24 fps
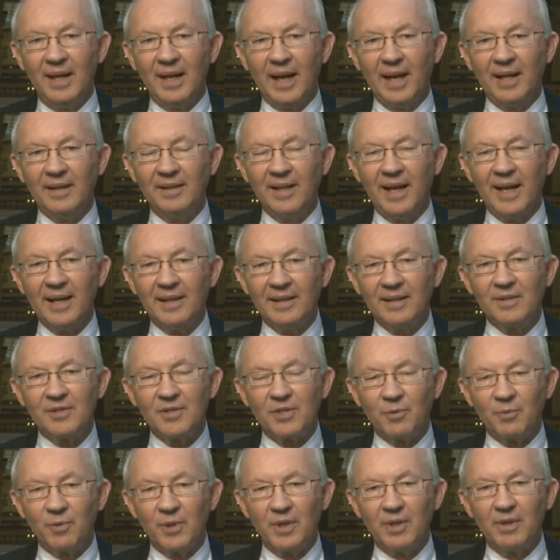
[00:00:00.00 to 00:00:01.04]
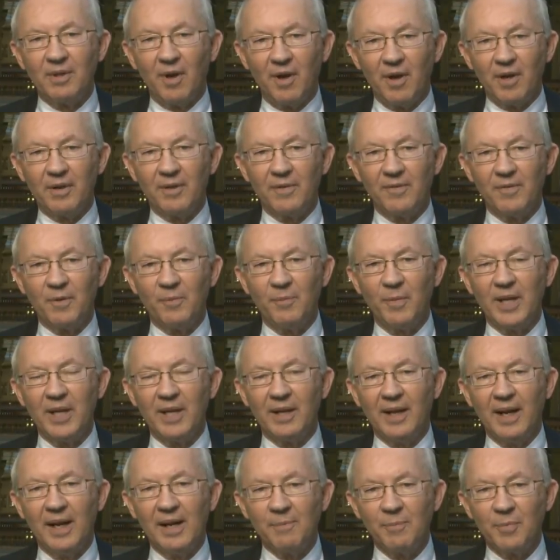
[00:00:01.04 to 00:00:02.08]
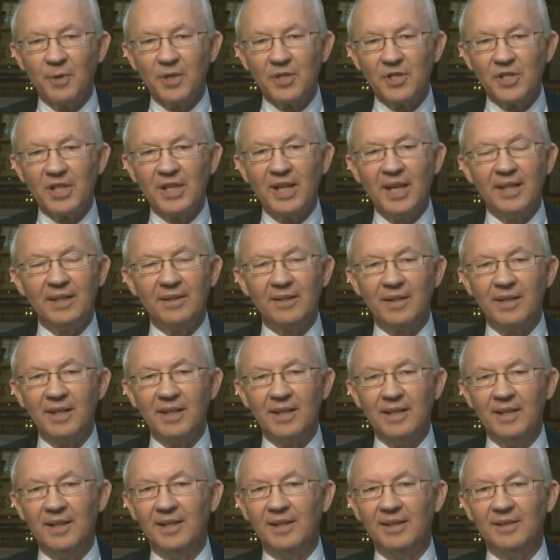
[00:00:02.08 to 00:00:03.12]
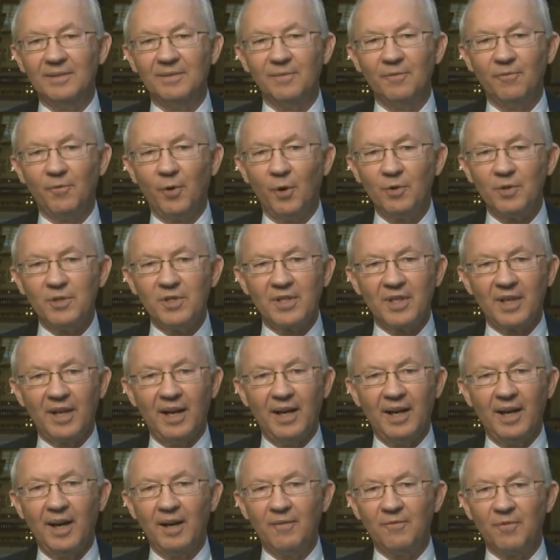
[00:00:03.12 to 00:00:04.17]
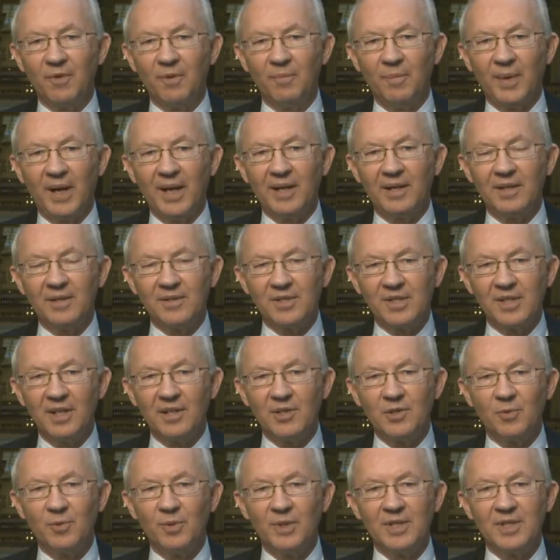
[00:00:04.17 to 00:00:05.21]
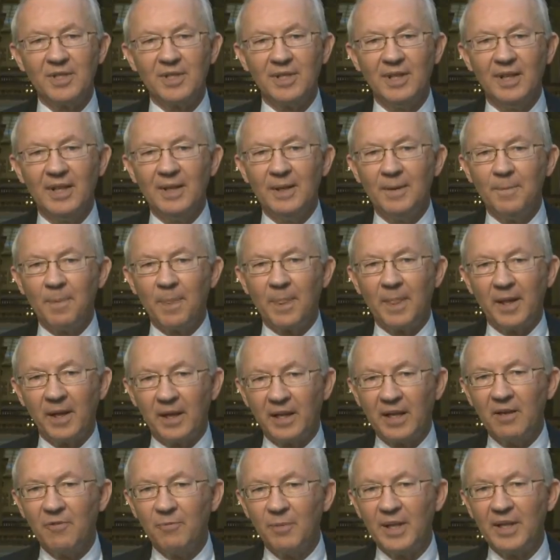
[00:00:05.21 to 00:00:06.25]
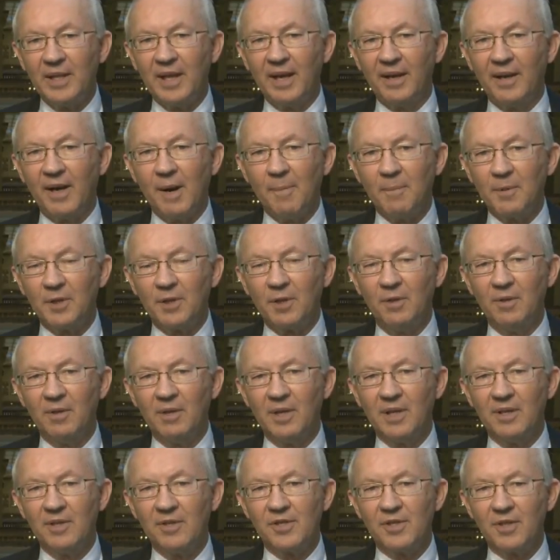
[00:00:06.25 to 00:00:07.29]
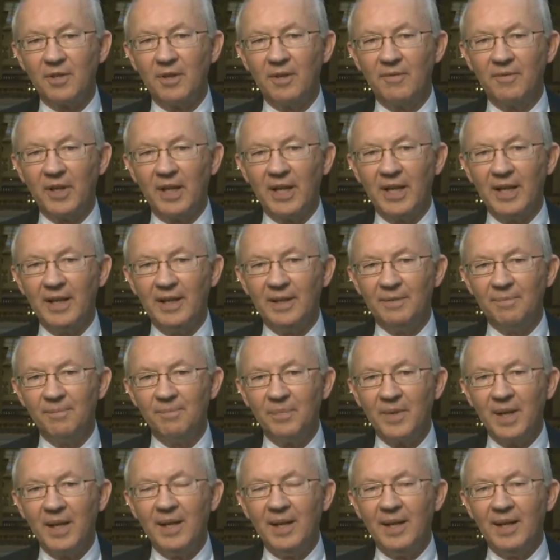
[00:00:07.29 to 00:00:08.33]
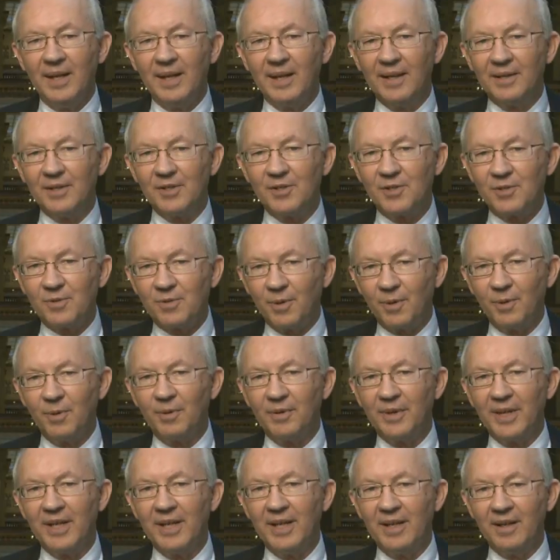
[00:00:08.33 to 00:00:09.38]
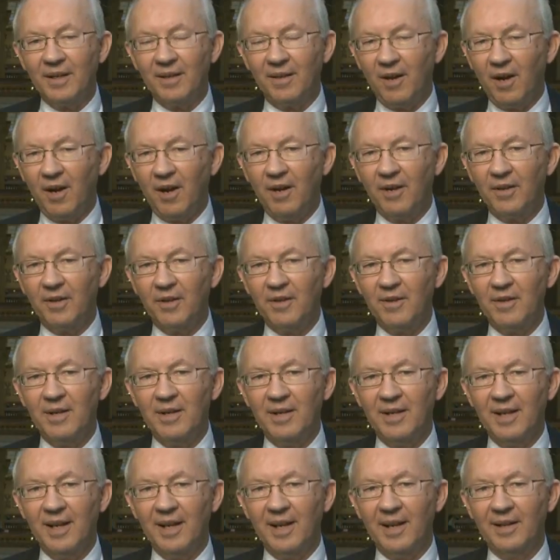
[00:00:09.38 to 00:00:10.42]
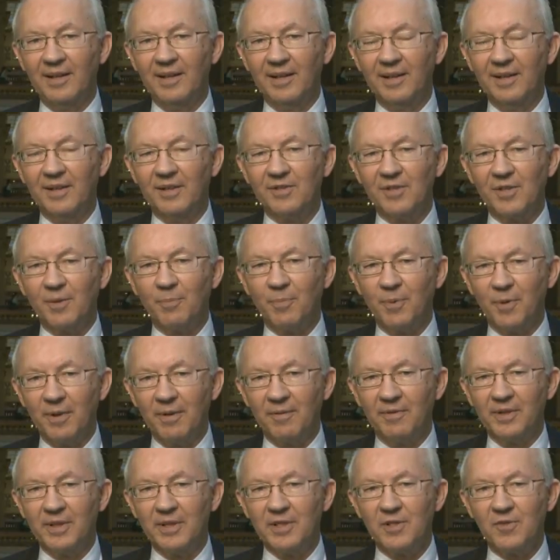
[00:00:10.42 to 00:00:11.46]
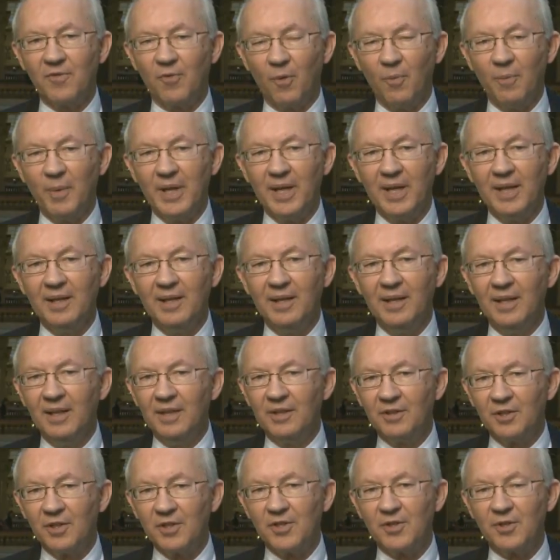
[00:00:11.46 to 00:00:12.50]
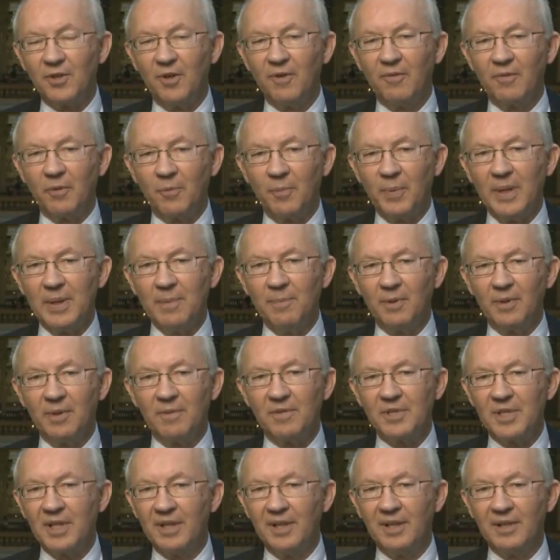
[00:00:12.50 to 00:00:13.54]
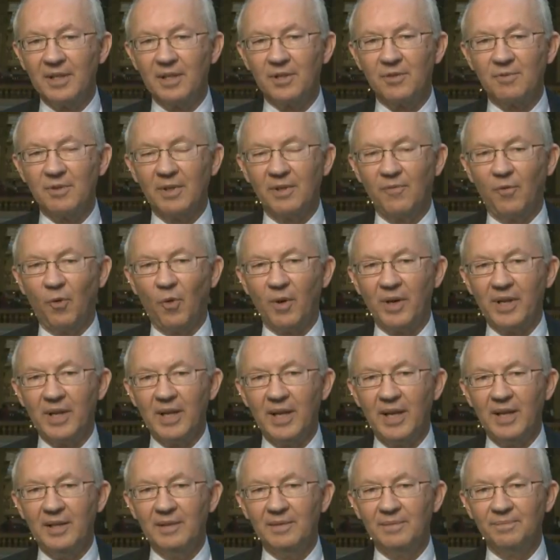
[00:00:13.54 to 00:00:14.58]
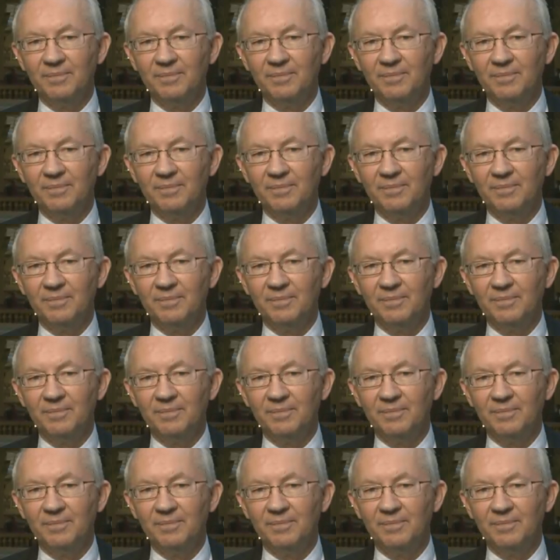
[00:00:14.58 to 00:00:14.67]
And that is a real honor for me, and I appreciate the votes that I got from my constituents to give me that opportunity to serve again. It is truly an honor, and it is a privilege for me to serve the people of Senate District 48.